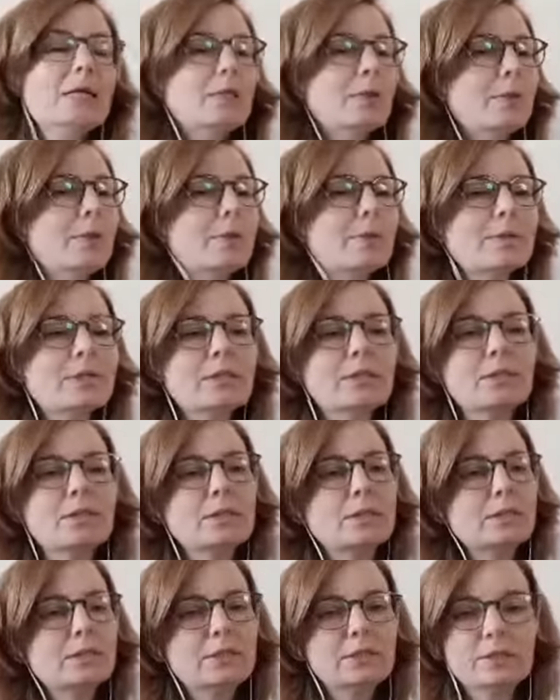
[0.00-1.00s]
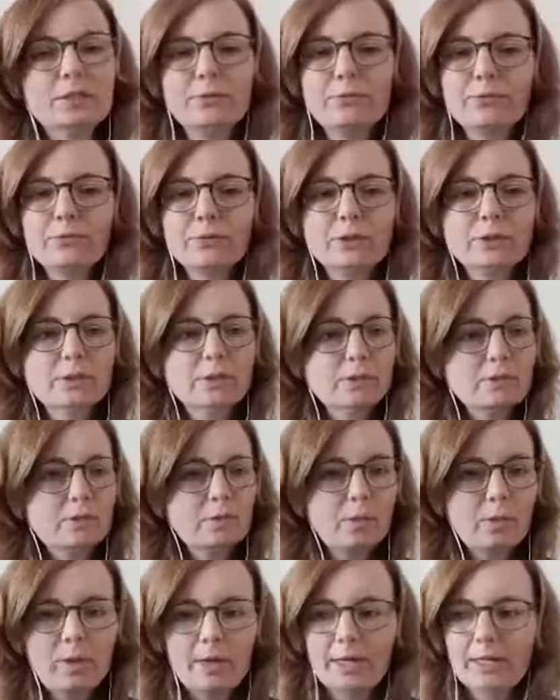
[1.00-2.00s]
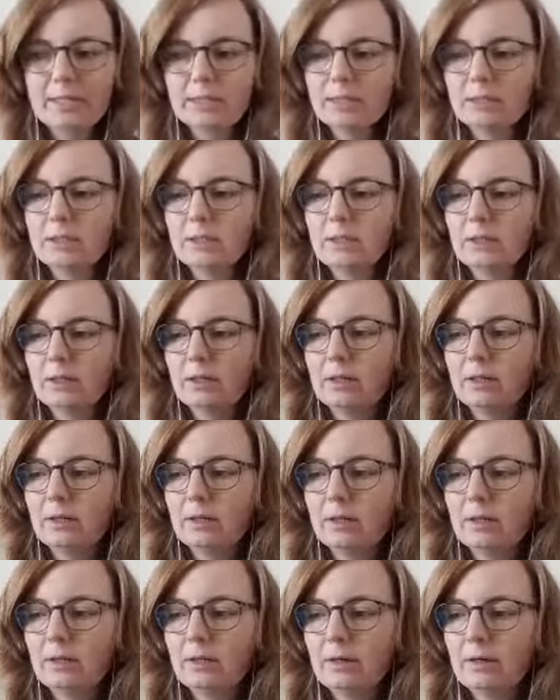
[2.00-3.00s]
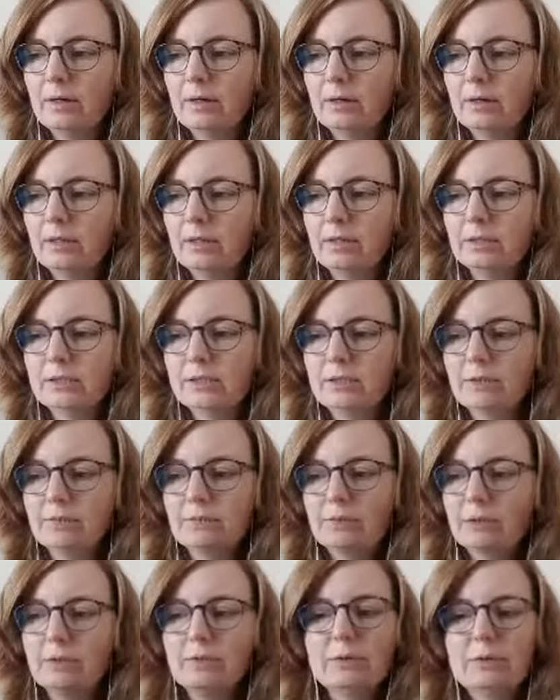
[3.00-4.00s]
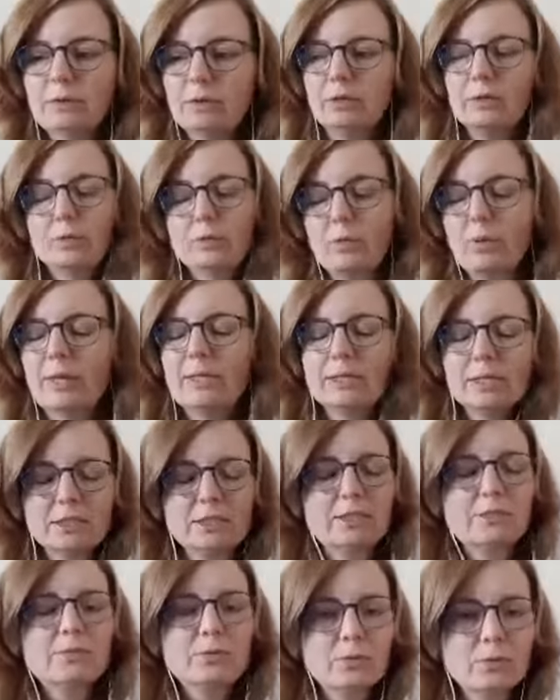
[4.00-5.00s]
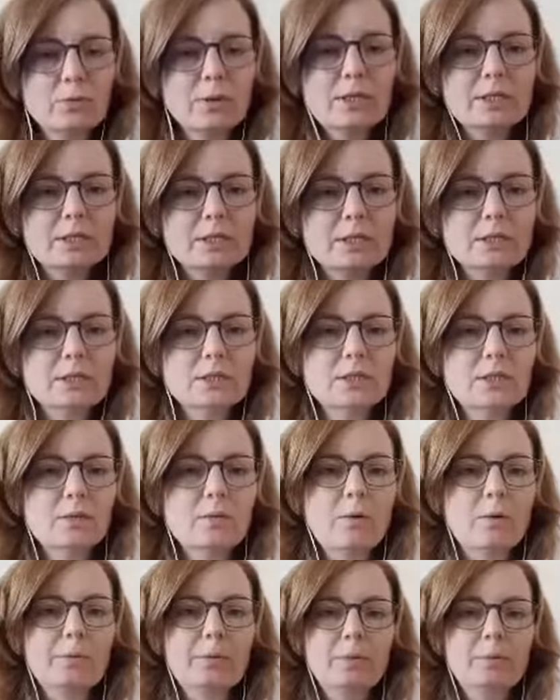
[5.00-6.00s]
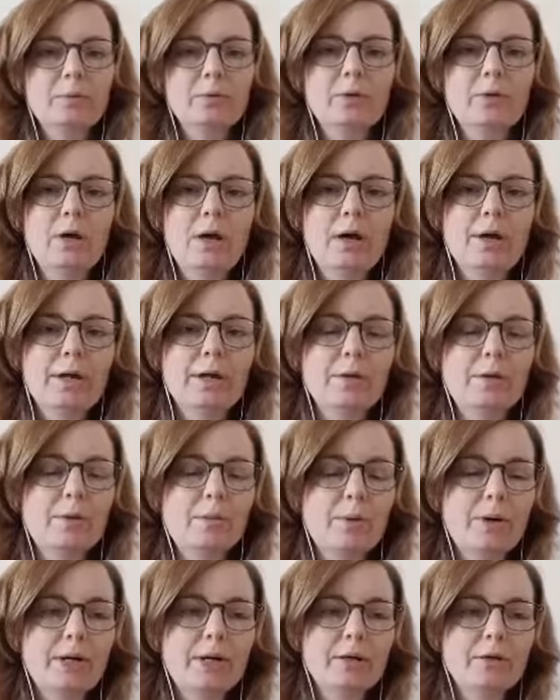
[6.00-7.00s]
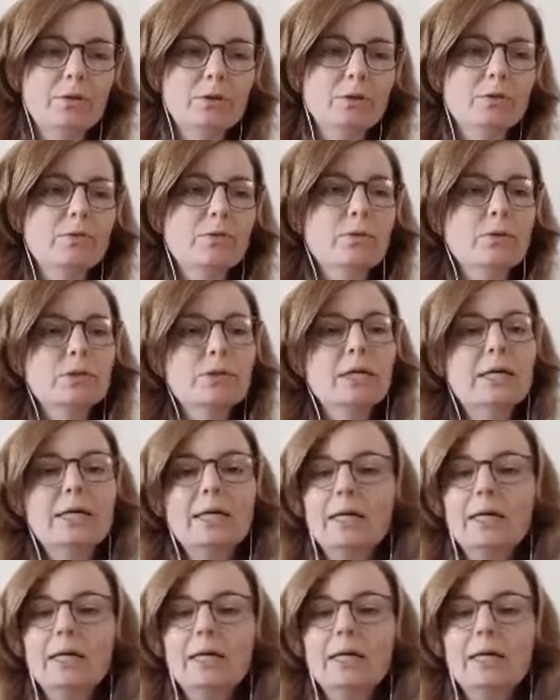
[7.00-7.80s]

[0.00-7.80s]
So there's, there's different ways, uh, and, and there's different, uh, not ways, there's different reasons uh, why people hire a writing coach. Of course,